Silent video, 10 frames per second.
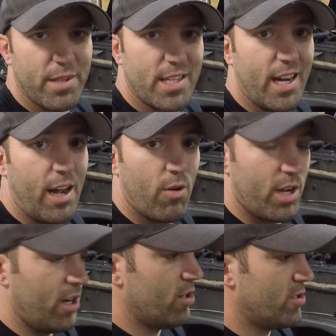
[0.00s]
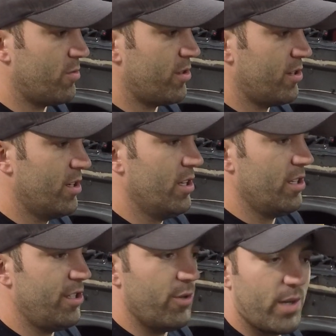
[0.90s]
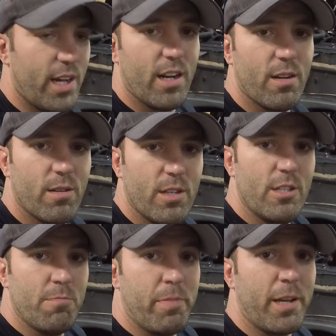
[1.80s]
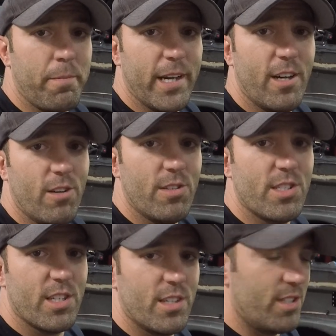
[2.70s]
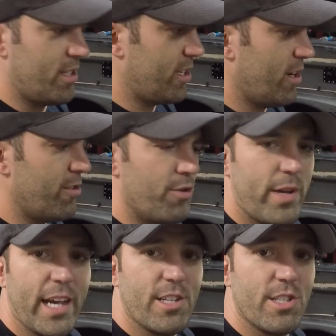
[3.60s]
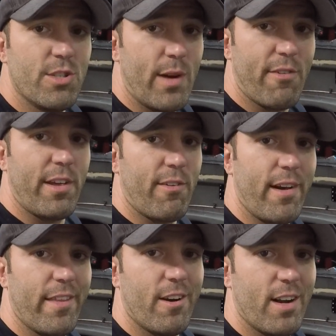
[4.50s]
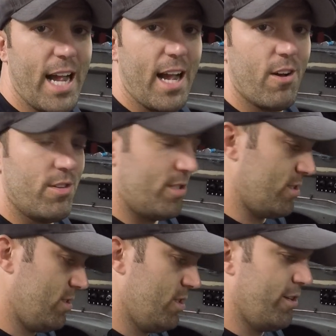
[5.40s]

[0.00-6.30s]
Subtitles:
It's kind of how it goes when you're doing kind of big builds, and you know, and you can't just do everything right there in house, and